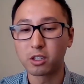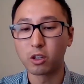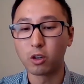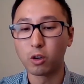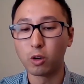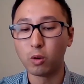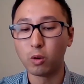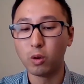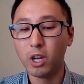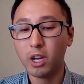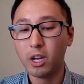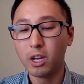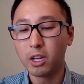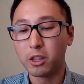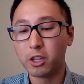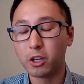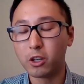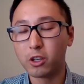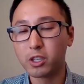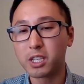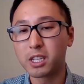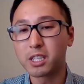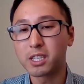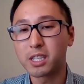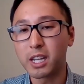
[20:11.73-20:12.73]
So
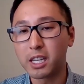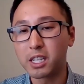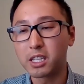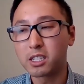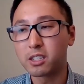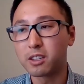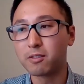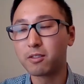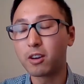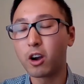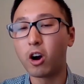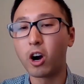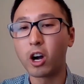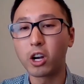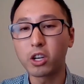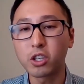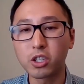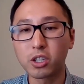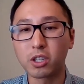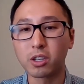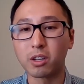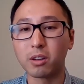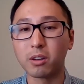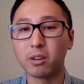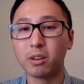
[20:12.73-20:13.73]
there is a sense of
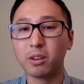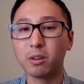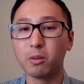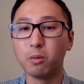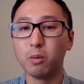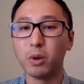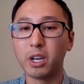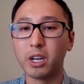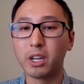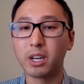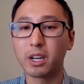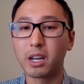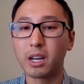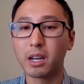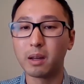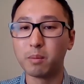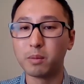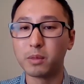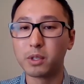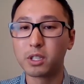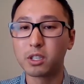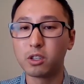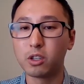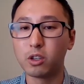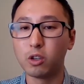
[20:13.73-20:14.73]
caution when it
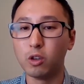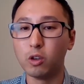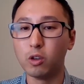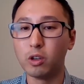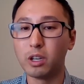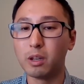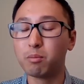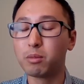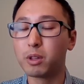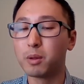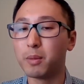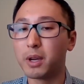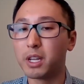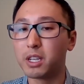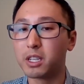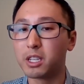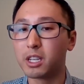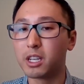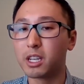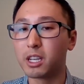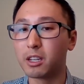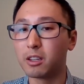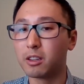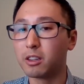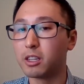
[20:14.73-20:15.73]
comes to
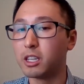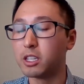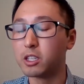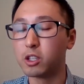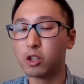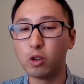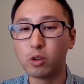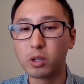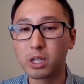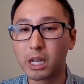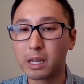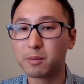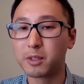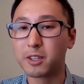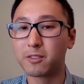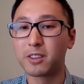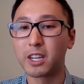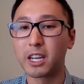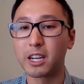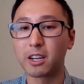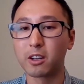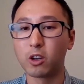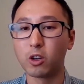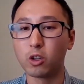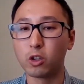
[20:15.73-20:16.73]
implementing these new types of
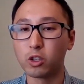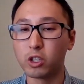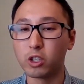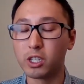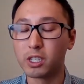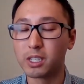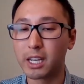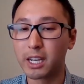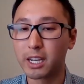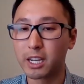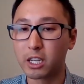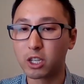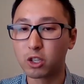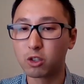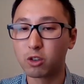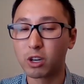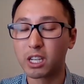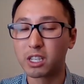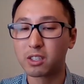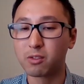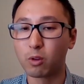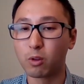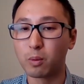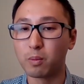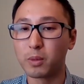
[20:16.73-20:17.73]
technologies that can
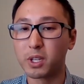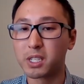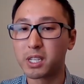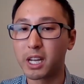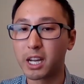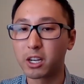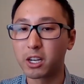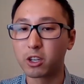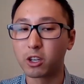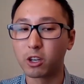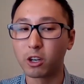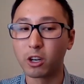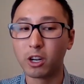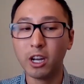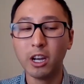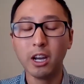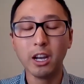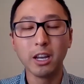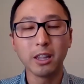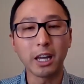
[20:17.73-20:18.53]
transform the sector.